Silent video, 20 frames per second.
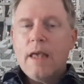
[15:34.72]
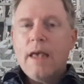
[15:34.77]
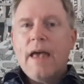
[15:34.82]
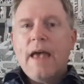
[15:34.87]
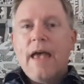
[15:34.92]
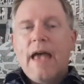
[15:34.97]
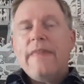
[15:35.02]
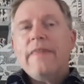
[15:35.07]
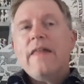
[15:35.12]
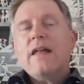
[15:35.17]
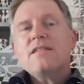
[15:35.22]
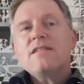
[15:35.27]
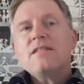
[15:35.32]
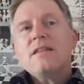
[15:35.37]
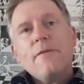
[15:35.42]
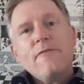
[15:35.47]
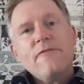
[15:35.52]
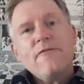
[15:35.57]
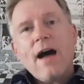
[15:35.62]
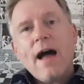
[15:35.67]
and then
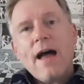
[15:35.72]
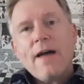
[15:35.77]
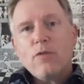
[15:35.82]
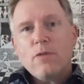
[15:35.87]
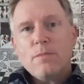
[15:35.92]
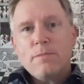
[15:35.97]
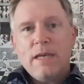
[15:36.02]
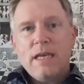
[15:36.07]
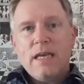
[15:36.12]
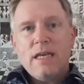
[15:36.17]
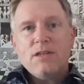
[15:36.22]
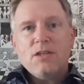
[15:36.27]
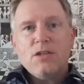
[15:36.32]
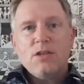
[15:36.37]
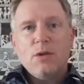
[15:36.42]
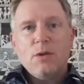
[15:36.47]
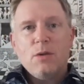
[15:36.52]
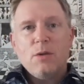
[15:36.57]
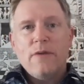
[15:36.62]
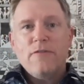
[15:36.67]
step 5 would be
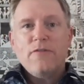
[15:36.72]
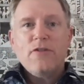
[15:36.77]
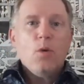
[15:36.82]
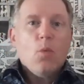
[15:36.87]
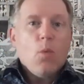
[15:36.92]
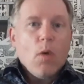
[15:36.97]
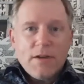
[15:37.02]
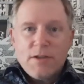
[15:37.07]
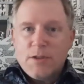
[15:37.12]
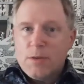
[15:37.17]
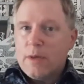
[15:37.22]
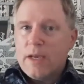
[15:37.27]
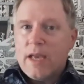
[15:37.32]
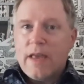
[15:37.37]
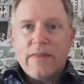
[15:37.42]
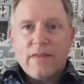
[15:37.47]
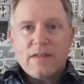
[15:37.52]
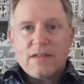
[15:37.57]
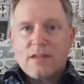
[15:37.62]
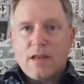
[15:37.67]
to, if you want to,
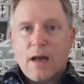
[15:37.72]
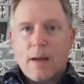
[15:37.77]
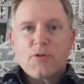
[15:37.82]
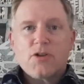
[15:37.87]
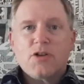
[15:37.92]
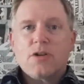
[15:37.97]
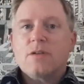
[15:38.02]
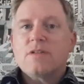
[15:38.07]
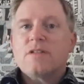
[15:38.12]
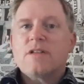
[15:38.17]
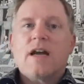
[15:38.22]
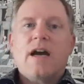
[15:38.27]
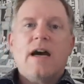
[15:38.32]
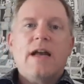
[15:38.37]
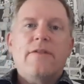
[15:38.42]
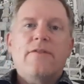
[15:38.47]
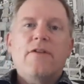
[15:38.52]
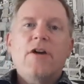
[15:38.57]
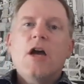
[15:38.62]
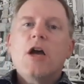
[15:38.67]
again, this is optional, to
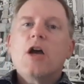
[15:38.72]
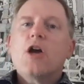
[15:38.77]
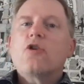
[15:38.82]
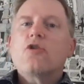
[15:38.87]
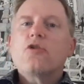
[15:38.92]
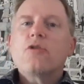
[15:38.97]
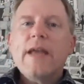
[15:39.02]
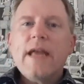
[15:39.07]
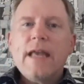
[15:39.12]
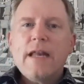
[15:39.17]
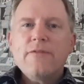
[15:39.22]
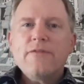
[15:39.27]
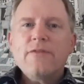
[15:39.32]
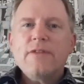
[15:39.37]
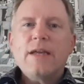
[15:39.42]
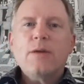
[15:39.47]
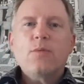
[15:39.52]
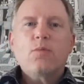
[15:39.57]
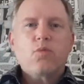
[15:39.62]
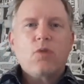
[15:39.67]
kind of
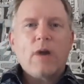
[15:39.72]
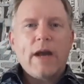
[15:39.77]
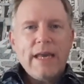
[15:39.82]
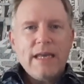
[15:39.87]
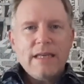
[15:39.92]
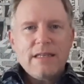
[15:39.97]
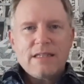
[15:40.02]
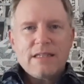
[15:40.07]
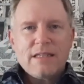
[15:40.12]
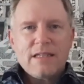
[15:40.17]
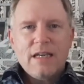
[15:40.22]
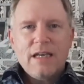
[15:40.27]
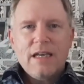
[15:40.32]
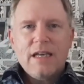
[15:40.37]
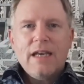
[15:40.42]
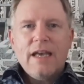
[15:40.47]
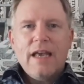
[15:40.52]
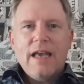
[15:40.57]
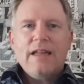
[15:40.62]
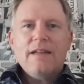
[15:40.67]
creatively write
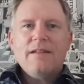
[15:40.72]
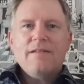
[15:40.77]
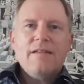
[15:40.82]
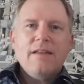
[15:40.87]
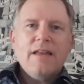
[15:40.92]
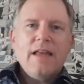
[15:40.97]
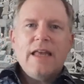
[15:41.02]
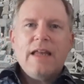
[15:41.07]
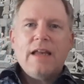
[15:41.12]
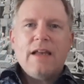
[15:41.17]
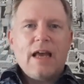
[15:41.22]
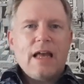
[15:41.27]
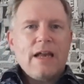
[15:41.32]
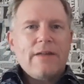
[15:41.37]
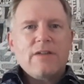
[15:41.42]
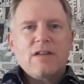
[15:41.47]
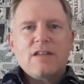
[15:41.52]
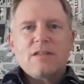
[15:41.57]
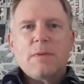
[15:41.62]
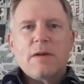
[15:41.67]
in a kind of
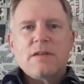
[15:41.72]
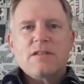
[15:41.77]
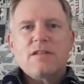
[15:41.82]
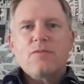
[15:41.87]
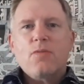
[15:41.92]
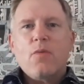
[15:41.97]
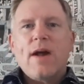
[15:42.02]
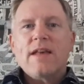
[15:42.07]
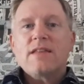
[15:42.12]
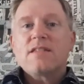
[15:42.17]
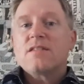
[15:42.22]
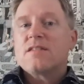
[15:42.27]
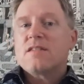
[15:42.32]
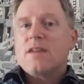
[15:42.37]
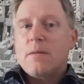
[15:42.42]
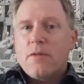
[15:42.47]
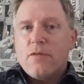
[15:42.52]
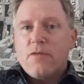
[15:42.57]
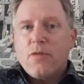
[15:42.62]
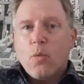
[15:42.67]
expressive way
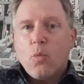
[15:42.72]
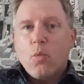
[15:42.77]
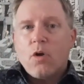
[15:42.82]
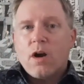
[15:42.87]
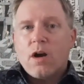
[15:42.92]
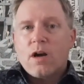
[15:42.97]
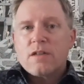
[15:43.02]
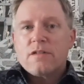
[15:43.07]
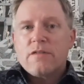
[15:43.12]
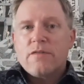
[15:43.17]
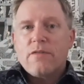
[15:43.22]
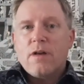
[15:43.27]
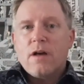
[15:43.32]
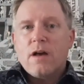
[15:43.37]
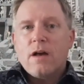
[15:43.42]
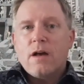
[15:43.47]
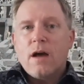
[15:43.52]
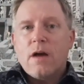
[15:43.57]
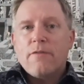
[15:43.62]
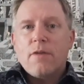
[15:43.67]
some of the words of
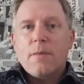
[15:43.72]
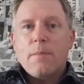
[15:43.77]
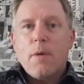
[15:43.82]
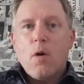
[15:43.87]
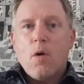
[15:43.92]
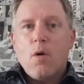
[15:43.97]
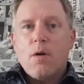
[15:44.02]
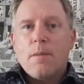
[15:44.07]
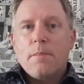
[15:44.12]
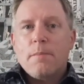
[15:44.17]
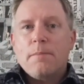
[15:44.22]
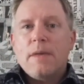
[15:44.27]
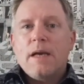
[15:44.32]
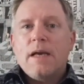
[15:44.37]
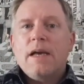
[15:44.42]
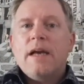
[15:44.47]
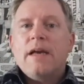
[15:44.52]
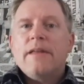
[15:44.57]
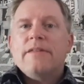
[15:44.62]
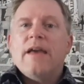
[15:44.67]
the poem
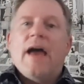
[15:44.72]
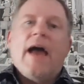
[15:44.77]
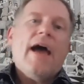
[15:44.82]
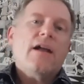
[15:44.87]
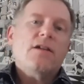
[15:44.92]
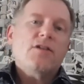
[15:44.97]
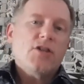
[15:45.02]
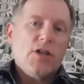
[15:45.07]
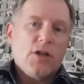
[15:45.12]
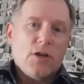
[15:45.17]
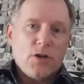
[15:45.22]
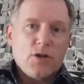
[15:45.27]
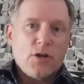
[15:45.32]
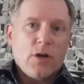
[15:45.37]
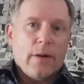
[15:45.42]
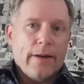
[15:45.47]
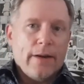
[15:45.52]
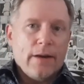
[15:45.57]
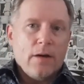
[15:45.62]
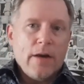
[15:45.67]
to add to your
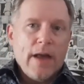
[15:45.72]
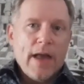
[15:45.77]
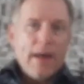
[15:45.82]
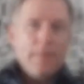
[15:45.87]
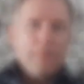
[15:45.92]
drawing, okay?